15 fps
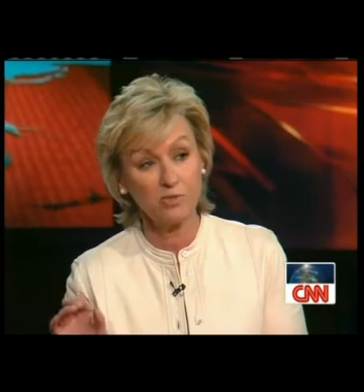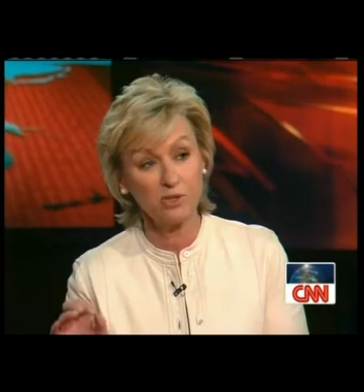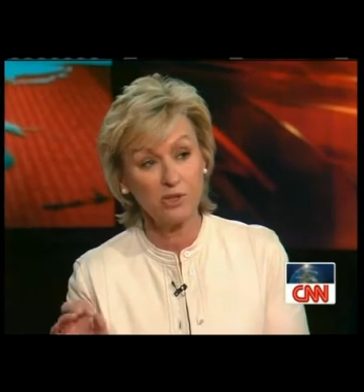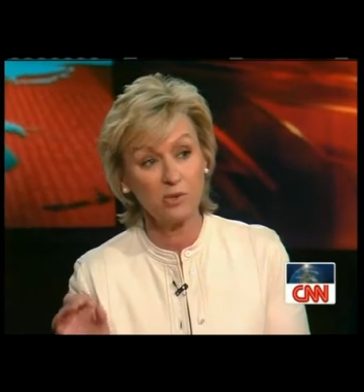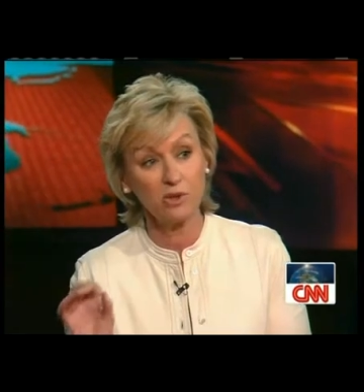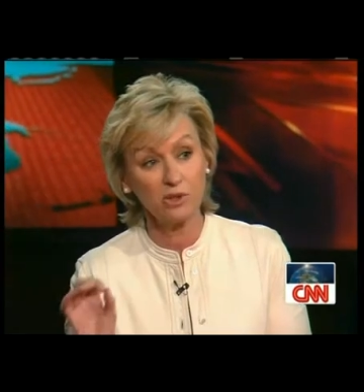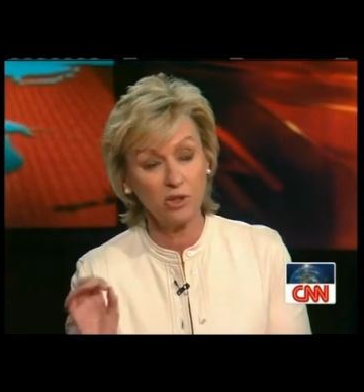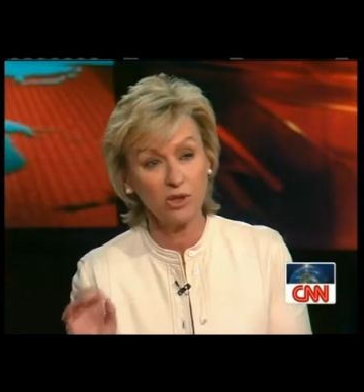We
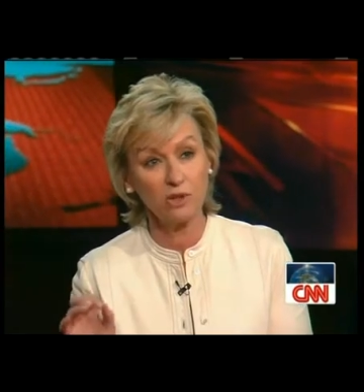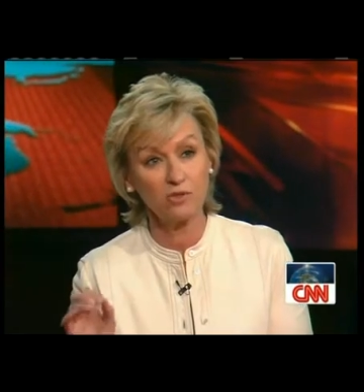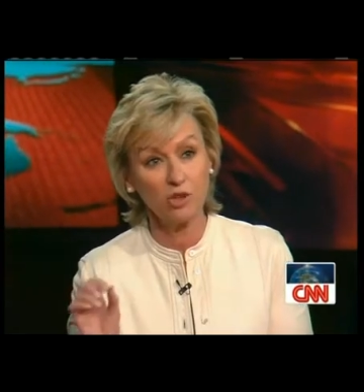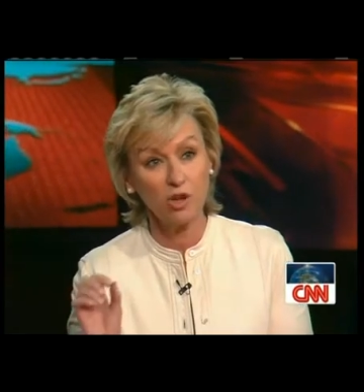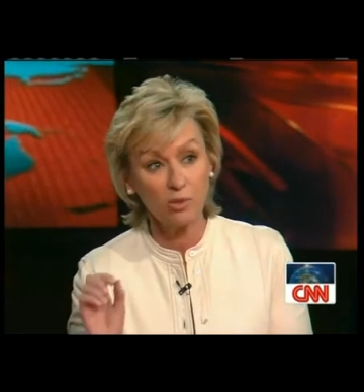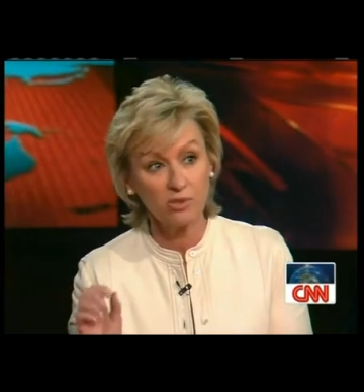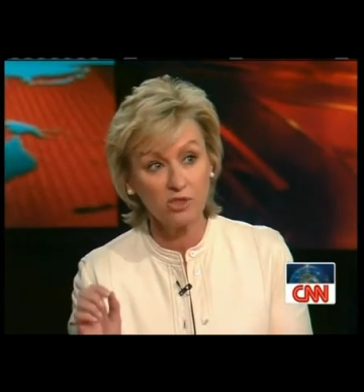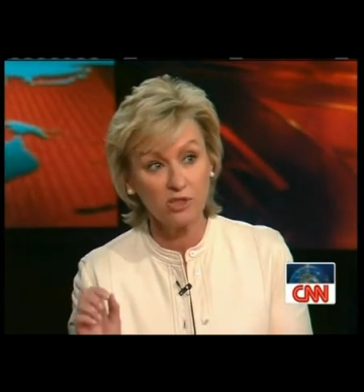do a lot of
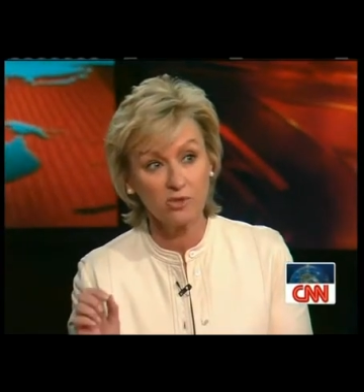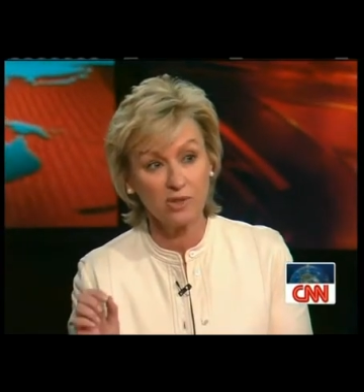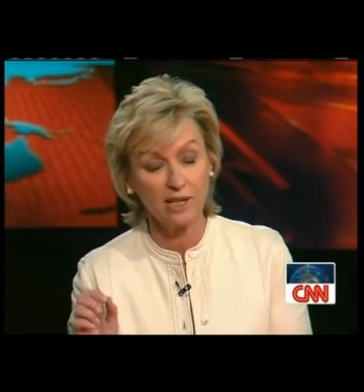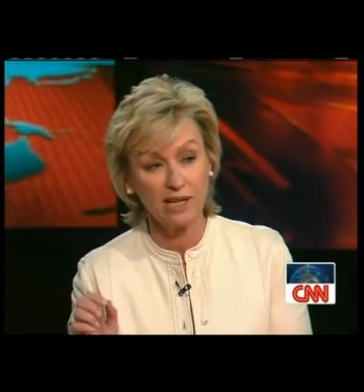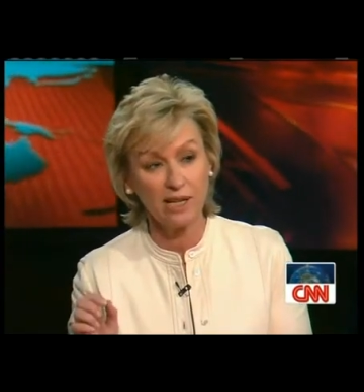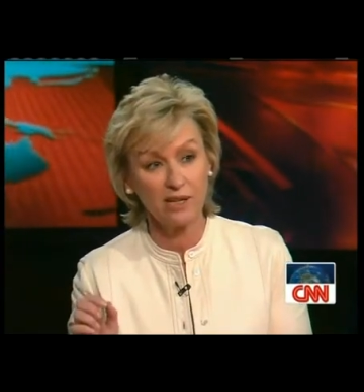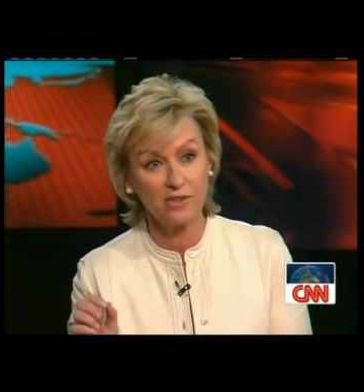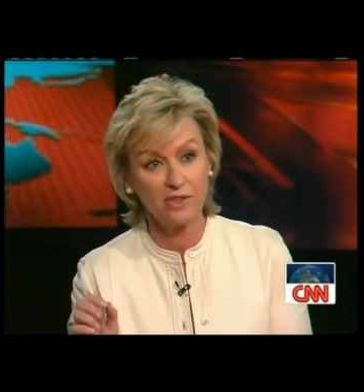commentary
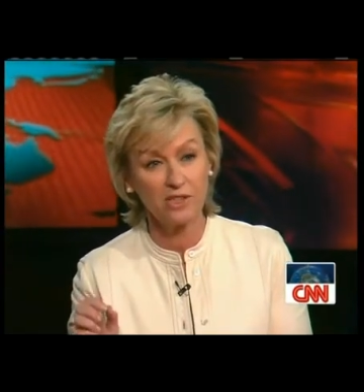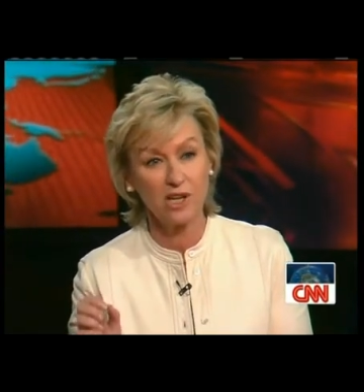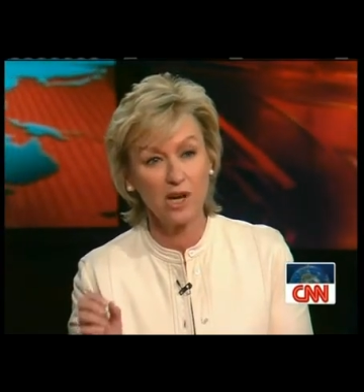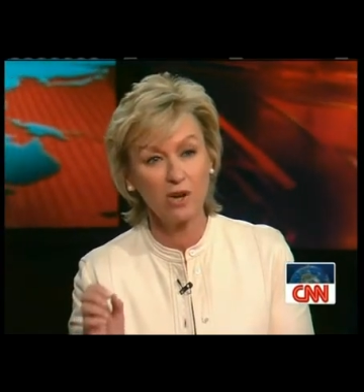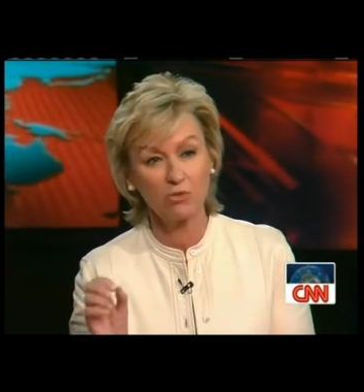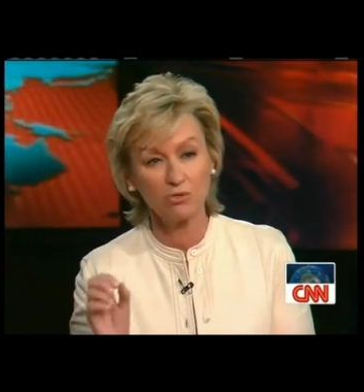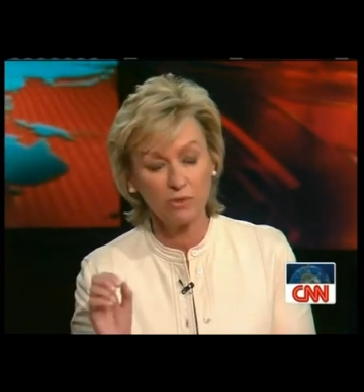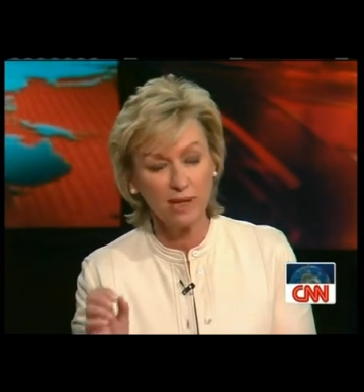now that's
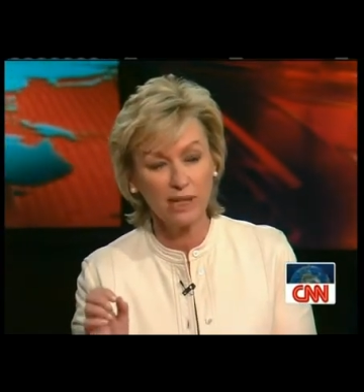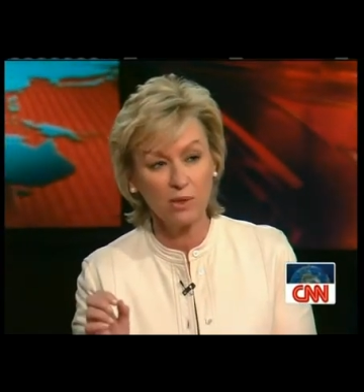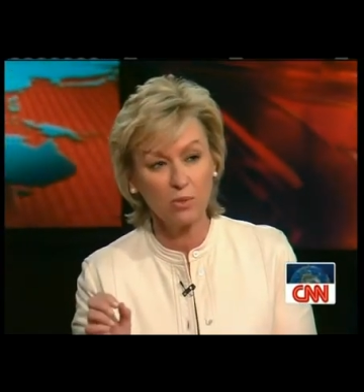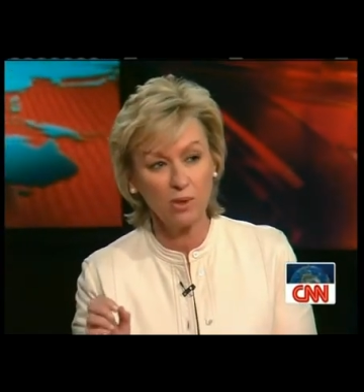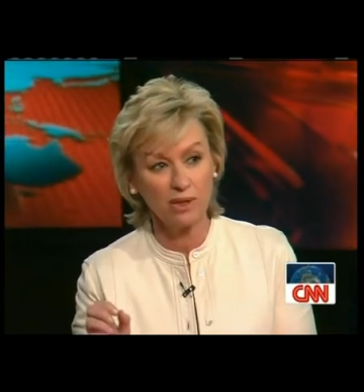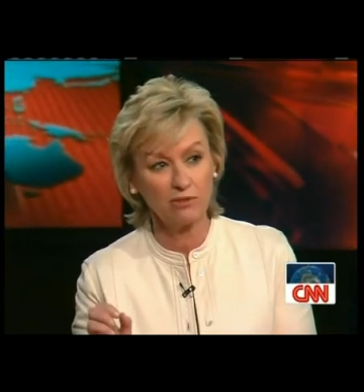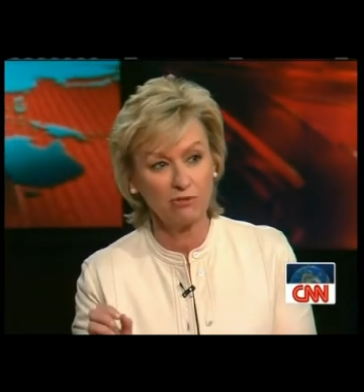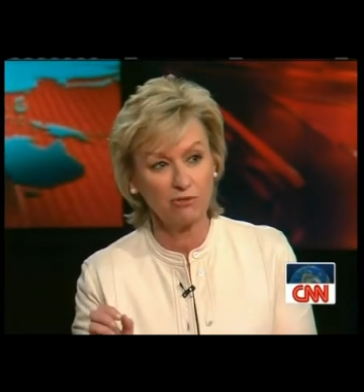really well